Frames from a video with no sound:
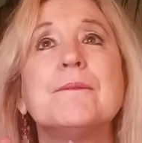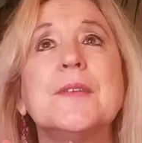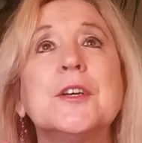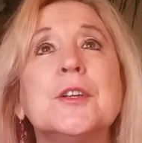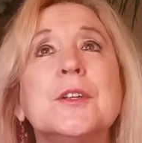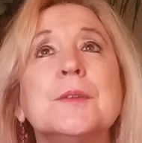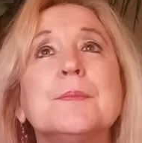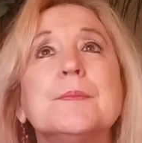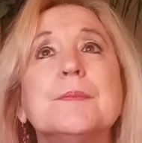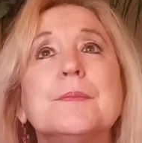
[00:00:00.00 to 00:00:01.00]

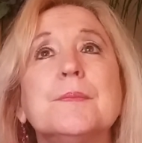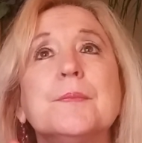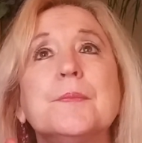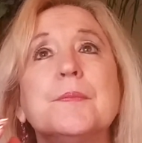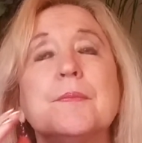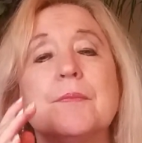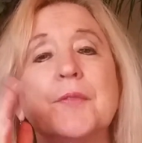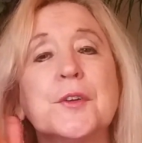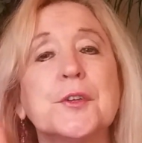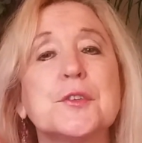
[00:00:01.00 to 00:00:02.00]

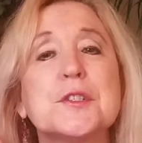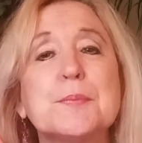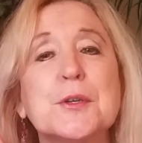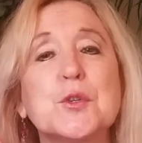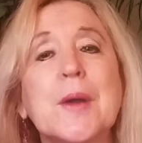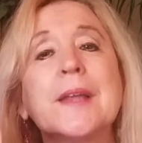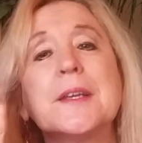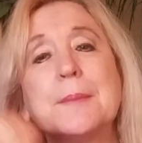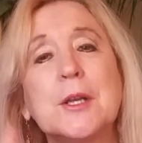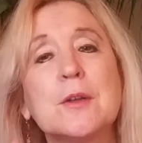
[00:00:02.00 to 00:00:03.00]
Feel your
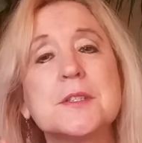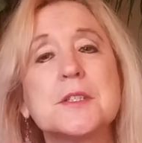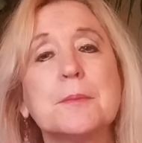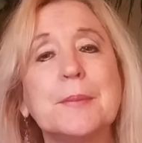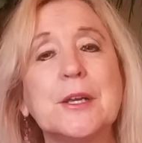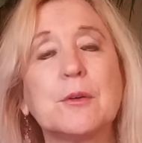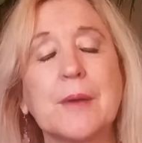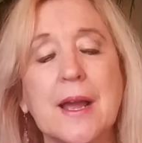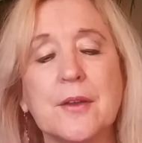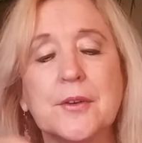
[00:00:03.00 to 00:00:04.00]
spirituality, but also be
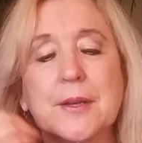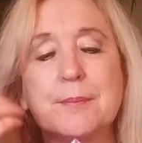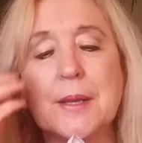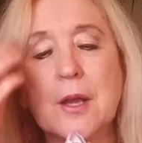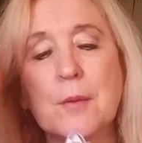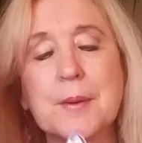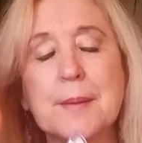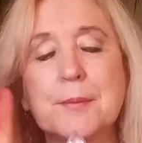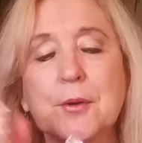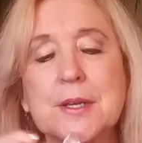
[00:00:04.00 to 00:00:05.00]
grounded, but open
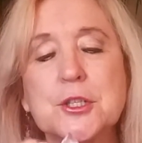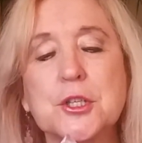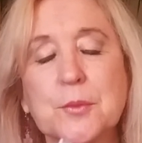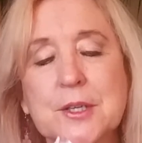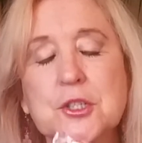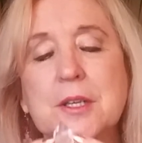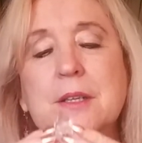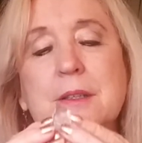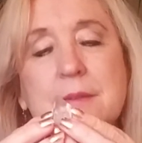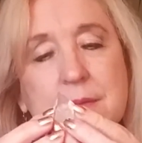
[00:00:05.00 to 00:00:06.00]
up your
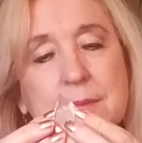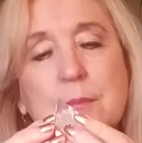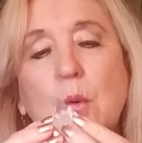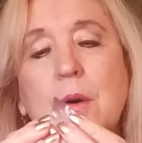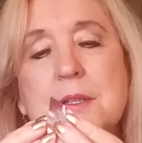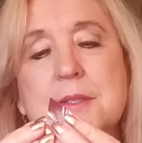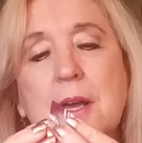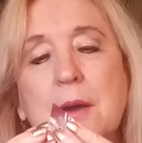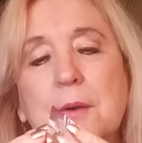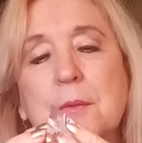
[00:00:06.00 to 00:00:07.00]
intuition more
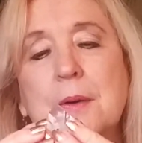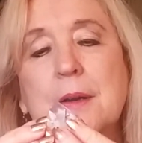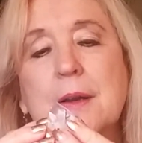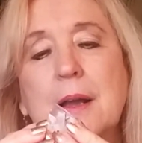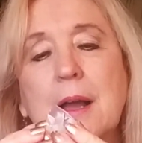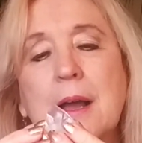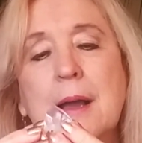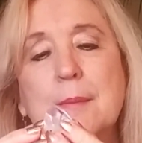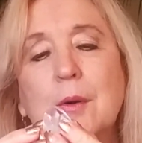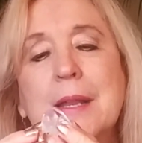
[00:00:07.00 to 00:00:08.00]
so,
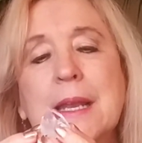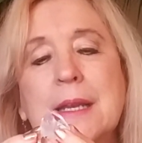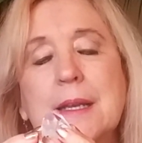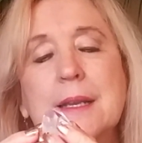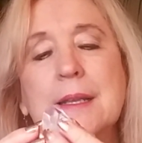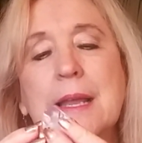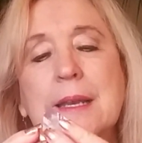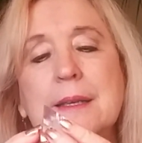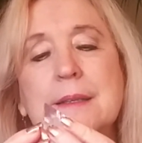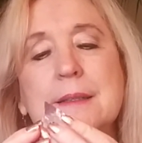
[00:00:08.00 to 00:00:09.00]
or let
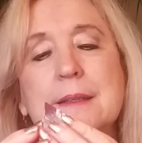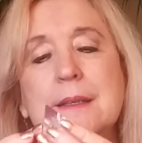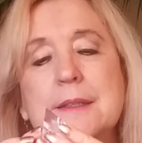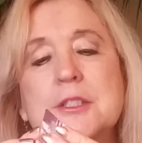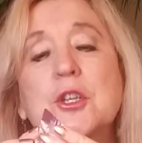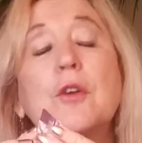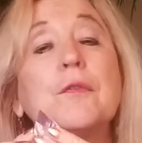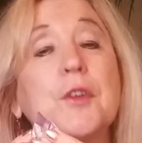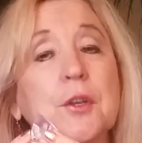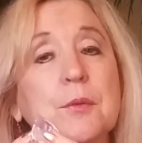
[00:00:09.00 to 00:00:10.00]
it
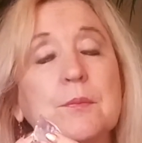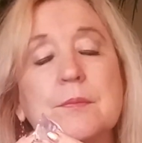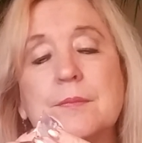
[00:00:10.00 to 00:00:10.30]
serve you.